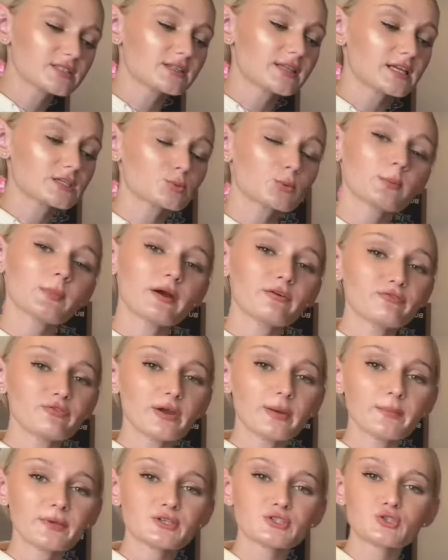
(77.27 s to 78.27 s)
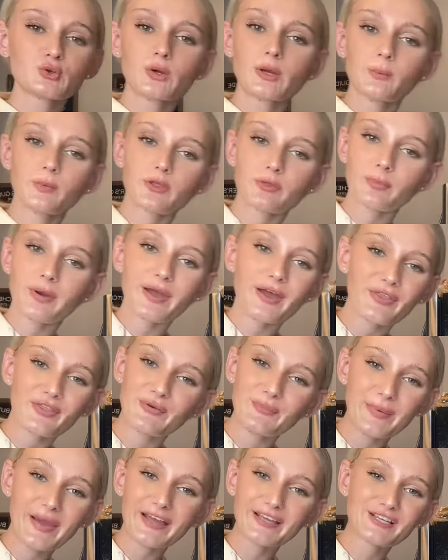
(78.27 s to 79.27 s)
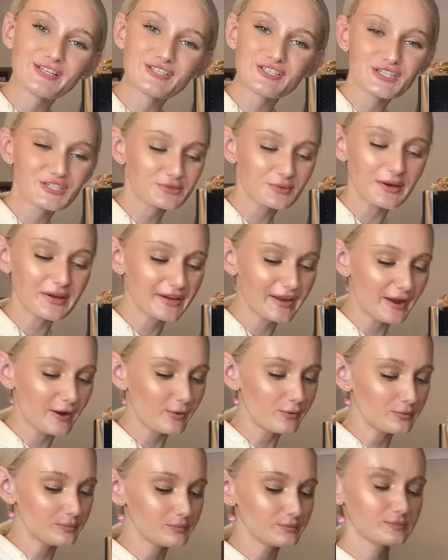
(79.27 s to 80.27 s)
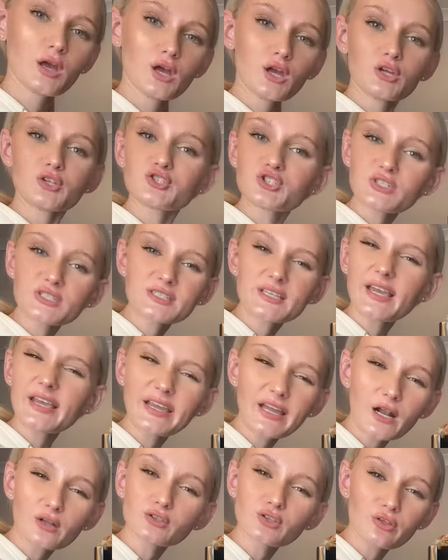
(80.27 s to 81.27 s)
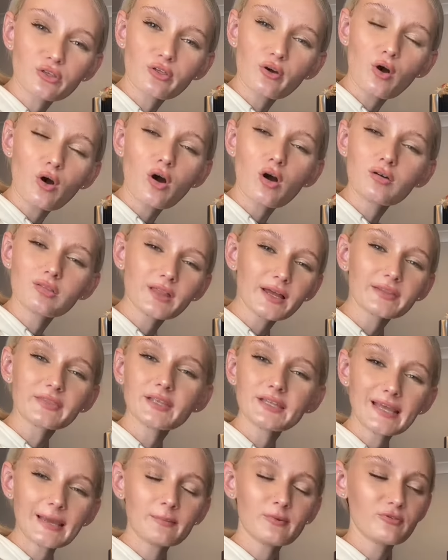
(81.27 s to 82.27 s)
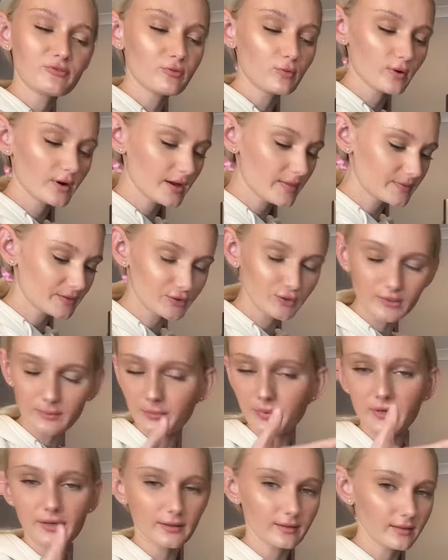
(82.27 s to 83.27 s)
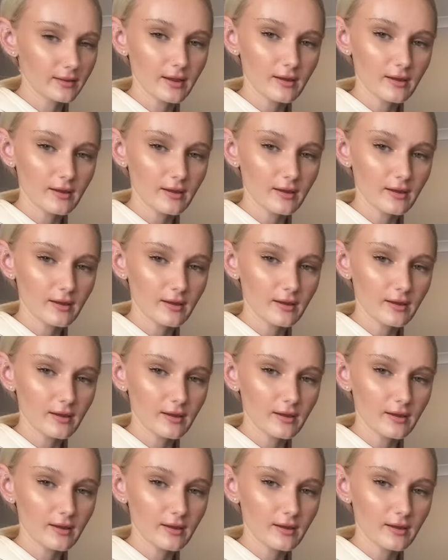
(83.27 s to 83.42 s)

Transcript: it. That's what my family's doing with my other mac and cheese right now. Just take it out to thaw like the day before, and then you can put it in the